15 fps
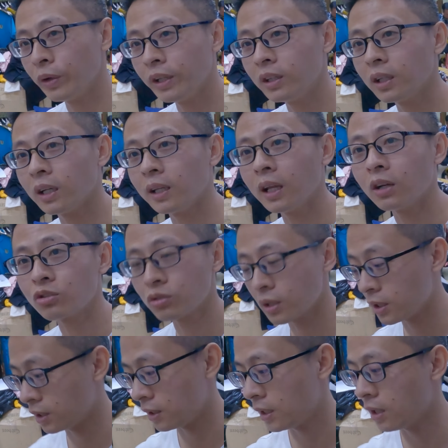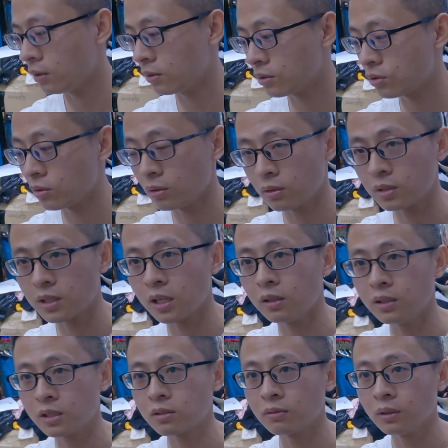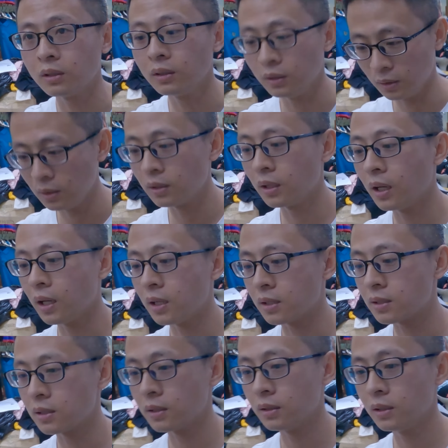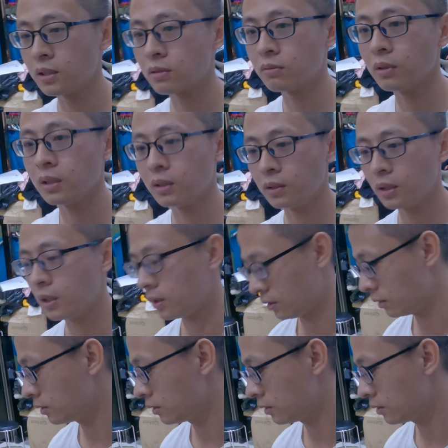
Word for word: uh, winter now mm, China mm, now sell. Take this one. Yeah. Yes, okay. This one. Yeah.